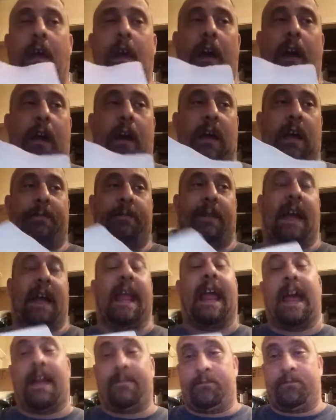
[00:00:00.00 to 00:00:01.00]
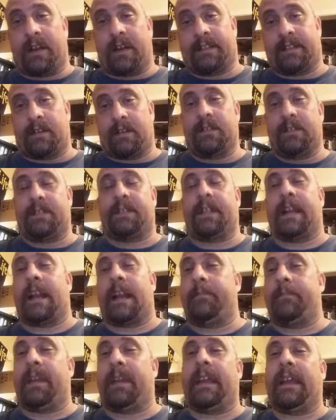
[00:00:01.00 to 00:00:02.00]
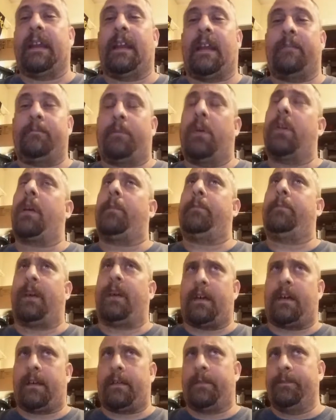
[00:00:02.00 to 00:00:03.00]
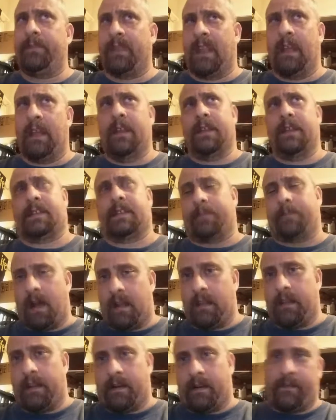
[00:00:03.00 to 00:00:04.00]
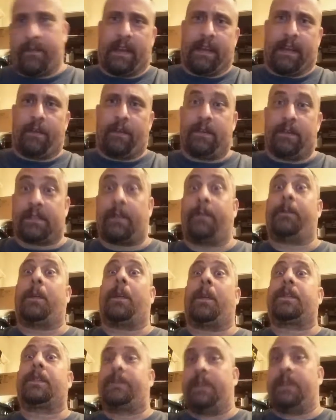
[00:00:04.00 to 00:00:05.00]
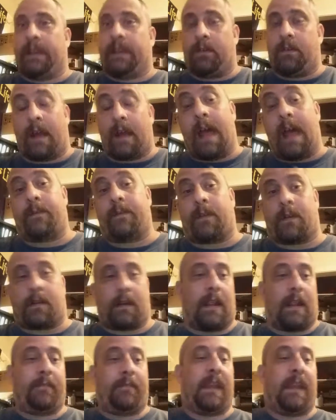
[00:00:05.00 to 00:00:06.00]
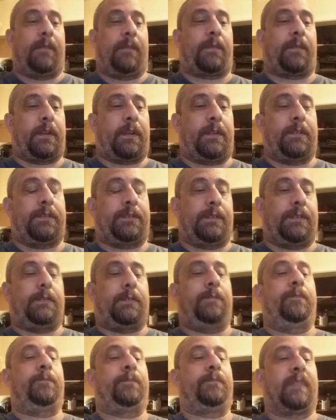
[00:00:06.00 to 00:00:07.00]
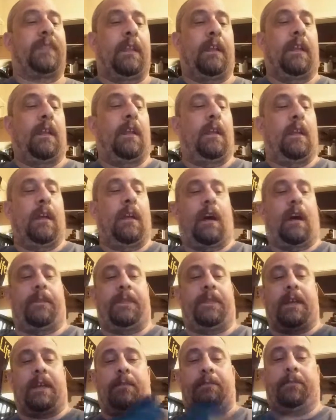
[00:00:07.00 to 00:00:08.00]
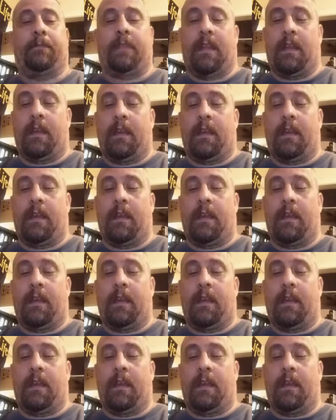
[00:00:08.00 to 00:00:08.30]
I had bracers that I made. I put up a small little video. It was the first video ever I made for YouTube of them.